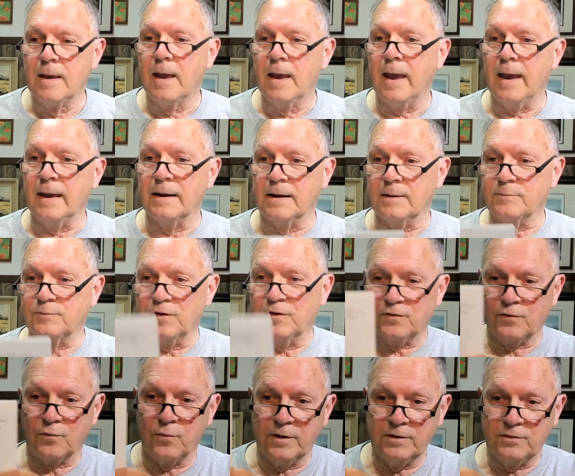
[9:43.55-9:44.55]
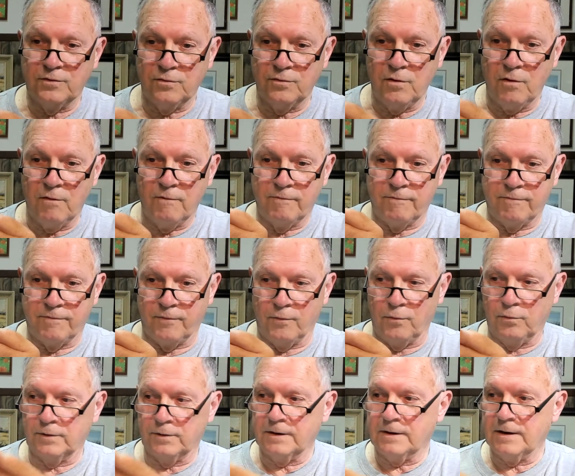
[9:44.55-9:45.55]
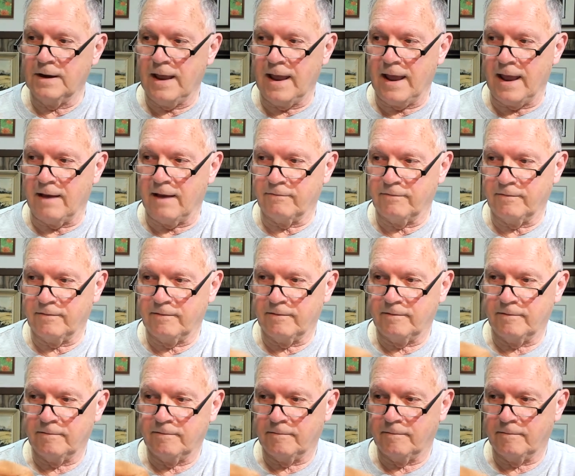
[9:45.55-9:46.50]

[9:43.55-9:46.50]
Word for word: and I'm just going to fold it in half.